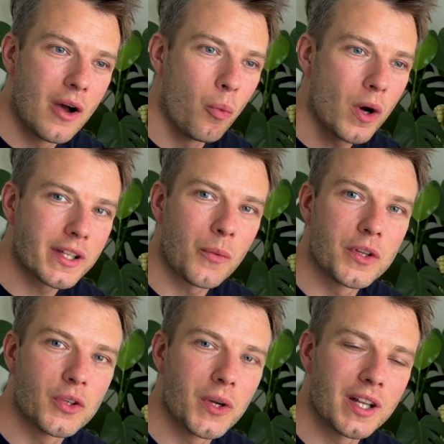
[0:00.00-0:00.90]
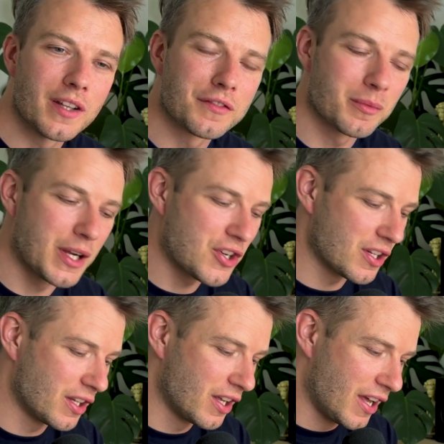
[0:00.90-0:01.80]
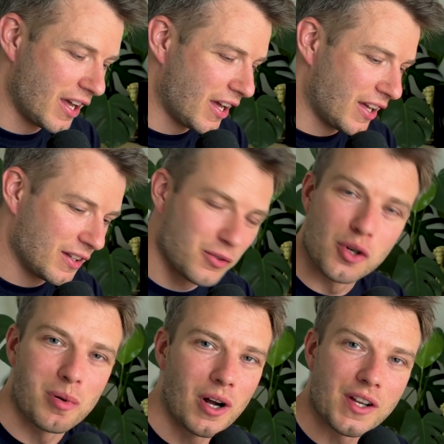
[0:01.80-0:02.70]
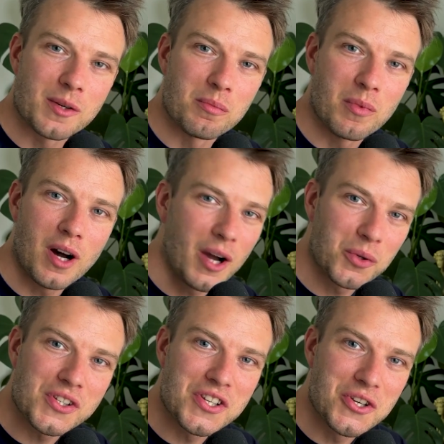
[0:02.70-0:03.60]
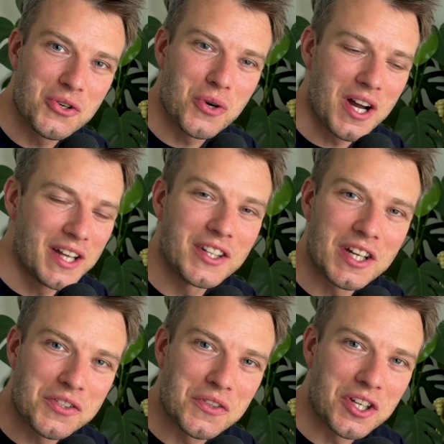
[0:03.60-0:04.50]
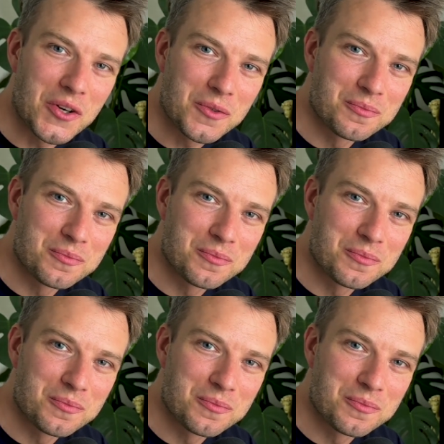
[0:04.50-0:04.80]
What can we do with that information? Super awesome. I will see you in the next video.